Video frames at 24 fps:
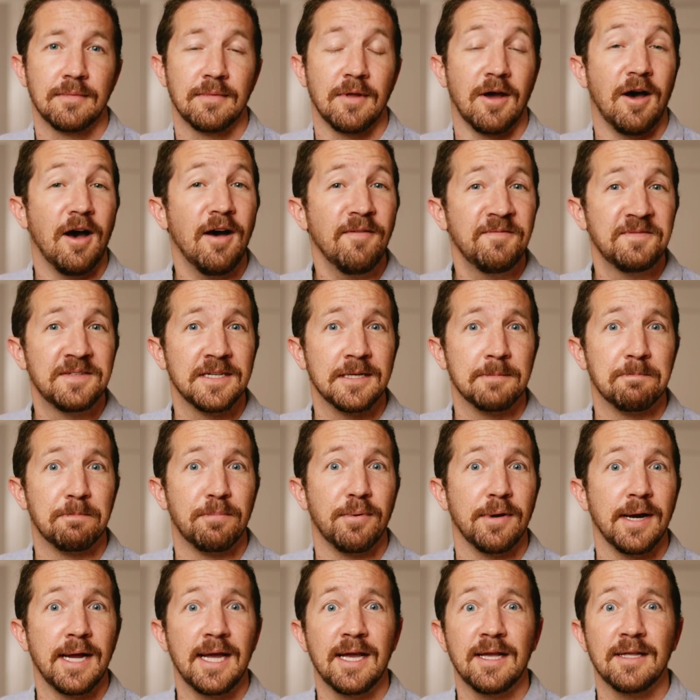Often,
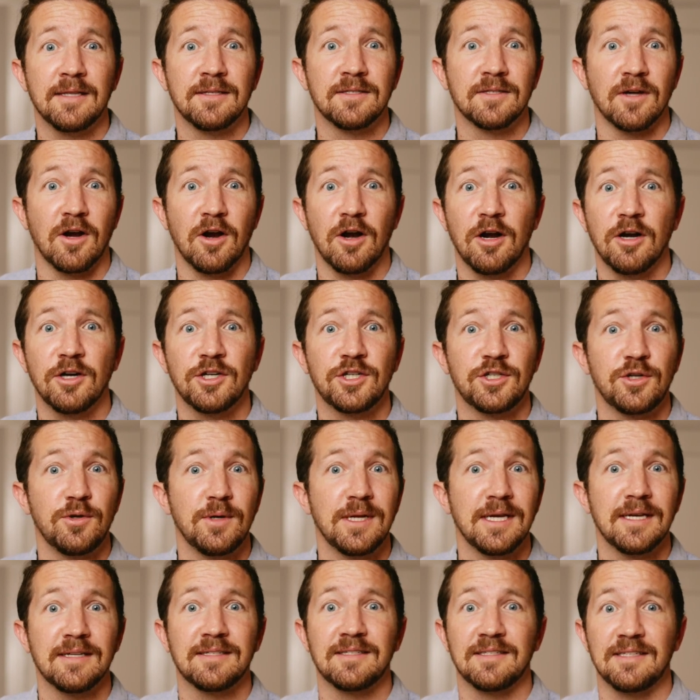brands are
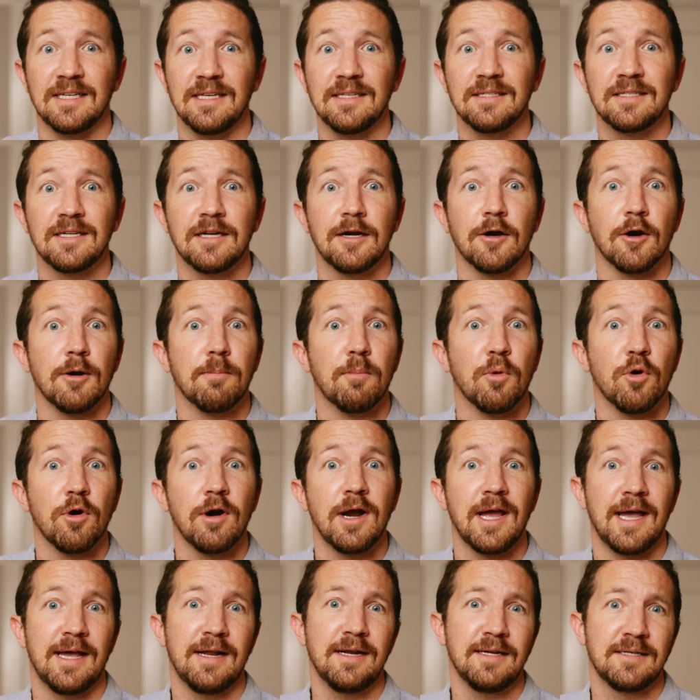shooting a season or more
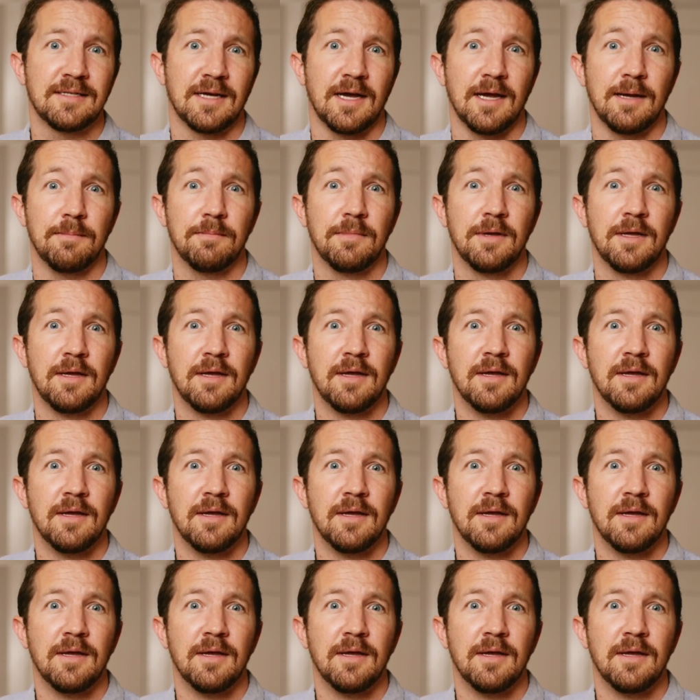ahead of time,